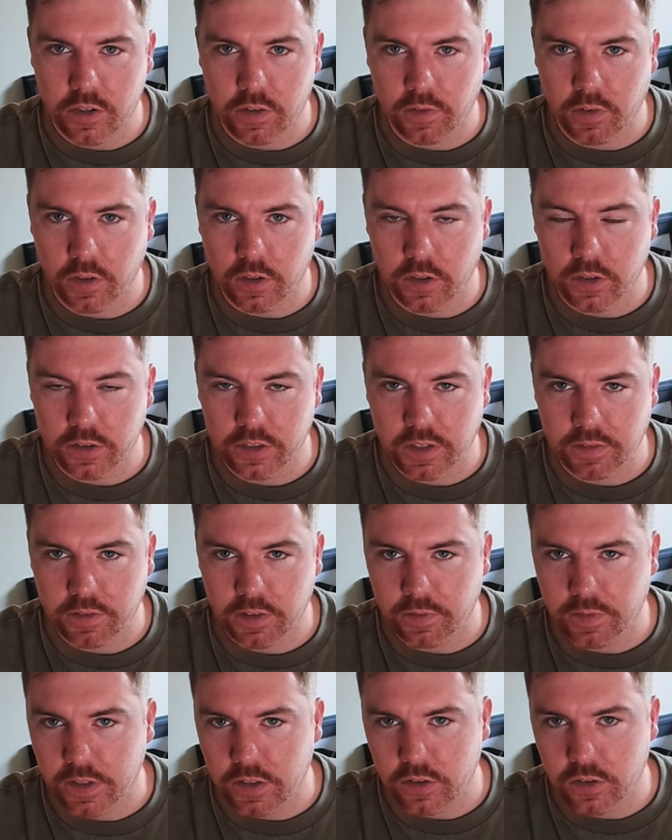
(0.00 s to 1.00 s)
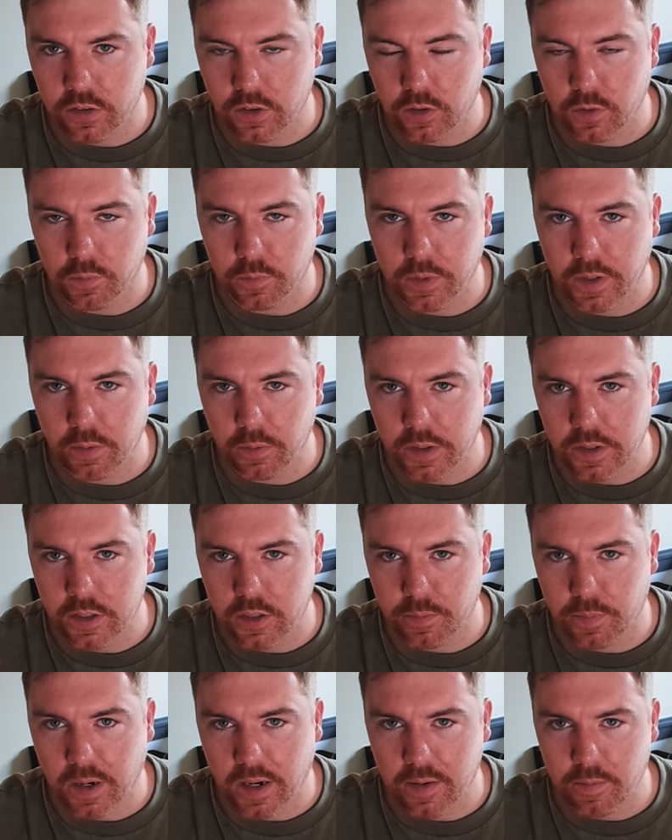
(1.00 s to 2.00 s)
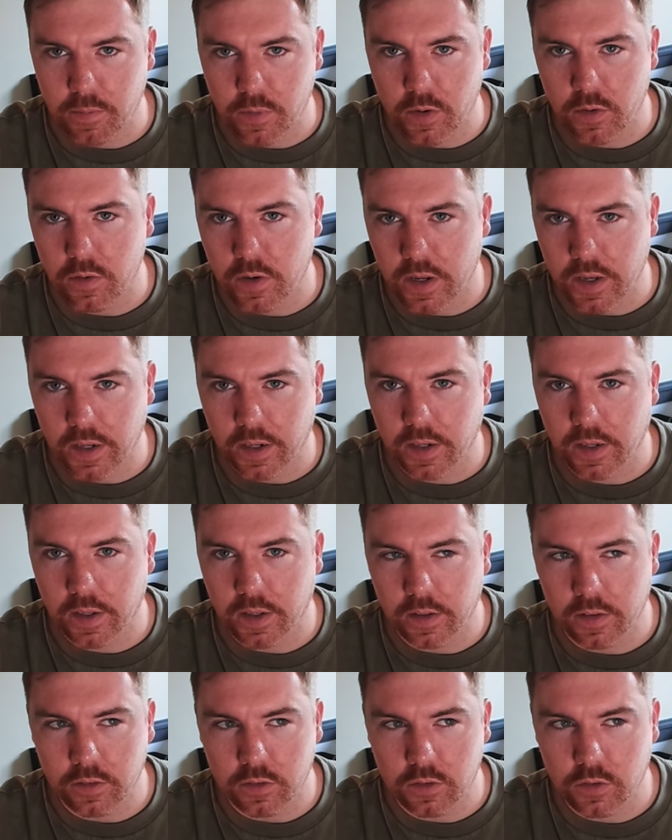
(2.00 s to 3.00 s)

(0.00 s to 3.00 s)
of course, after Vincent Kompany went to Bayern Munich